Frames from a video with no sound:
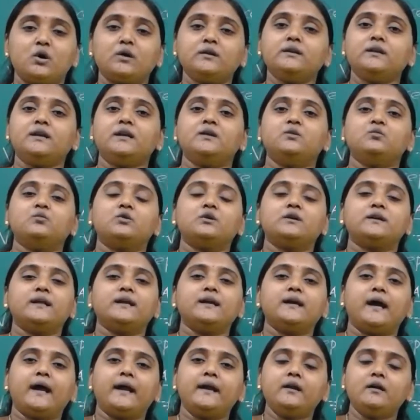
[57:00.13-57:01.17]
on
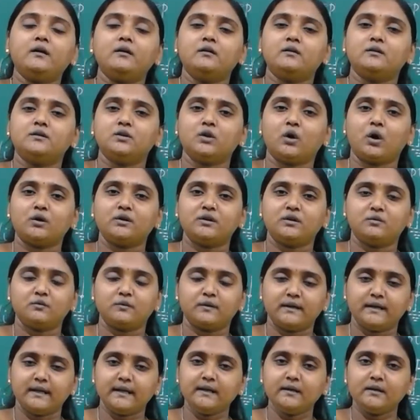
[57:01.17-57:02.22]
inverting and
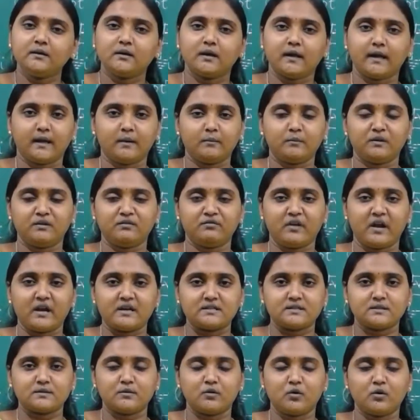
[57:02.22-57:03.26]
non-inverting
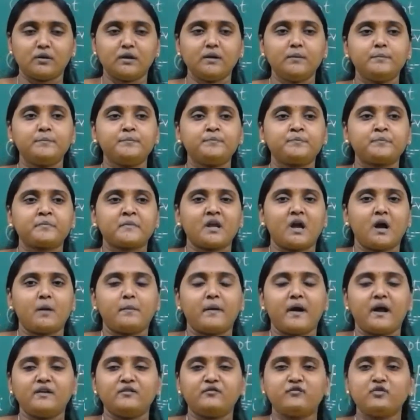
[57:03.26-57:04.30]
amplifiers. Okay.
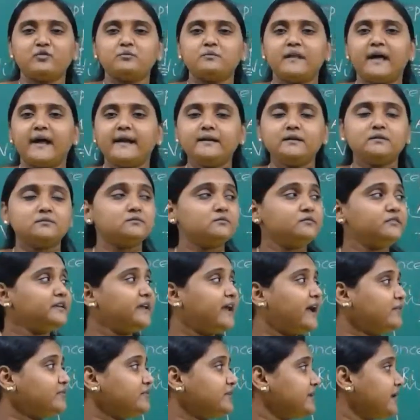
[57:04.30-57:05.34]
Apart from that, we
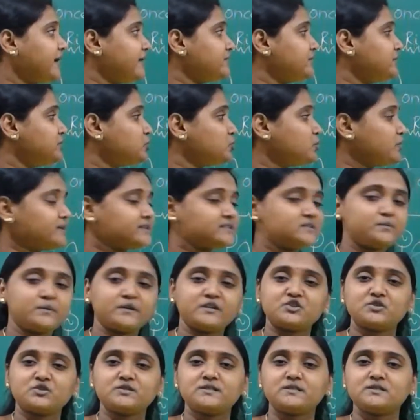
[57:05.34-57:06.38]
have derived two
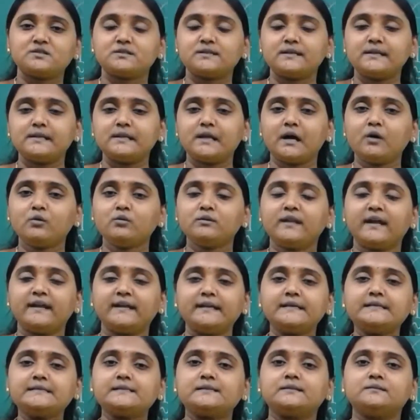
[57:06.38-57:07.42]
expressions till now, that
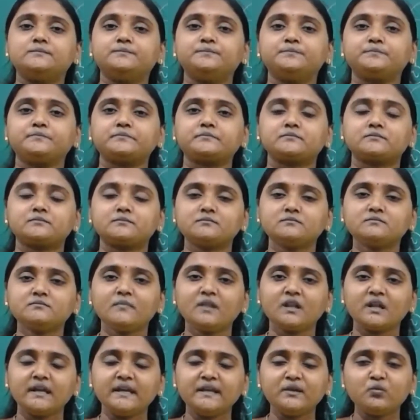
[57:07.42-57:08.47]
is
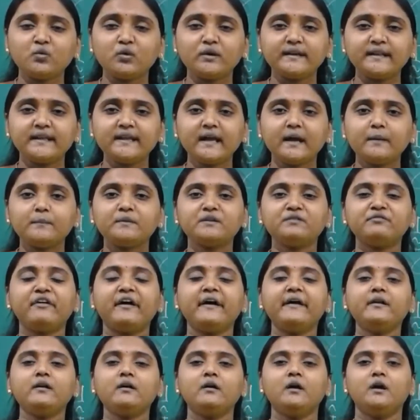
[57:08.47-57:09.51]
inverting
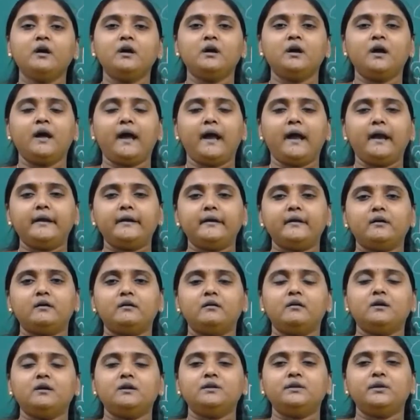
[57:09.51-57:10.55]
amplifier and
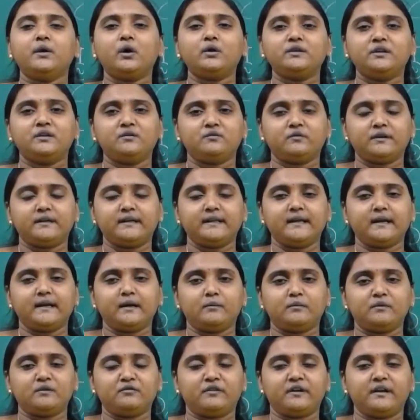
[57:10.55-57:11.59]
non-inverting
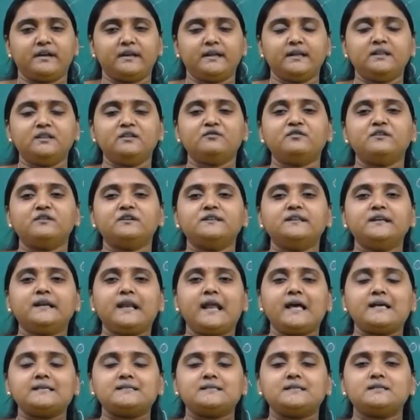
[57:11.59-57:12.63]
amplifier. In the further
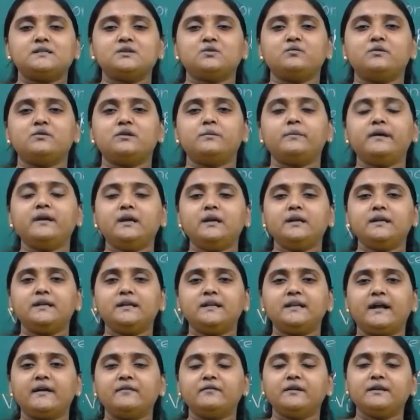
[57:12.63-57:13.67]
classes, you will be
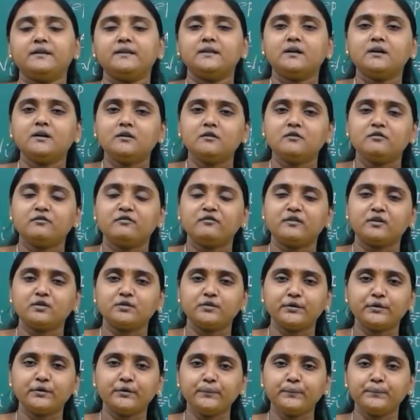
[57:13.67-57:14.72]
deriving the
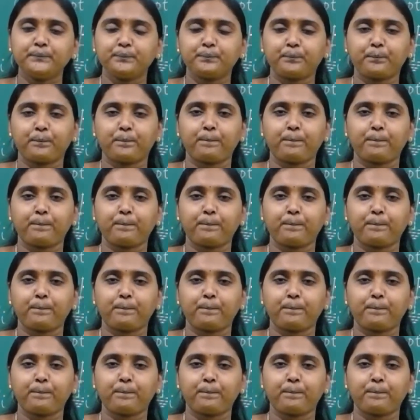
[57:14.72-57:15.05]
further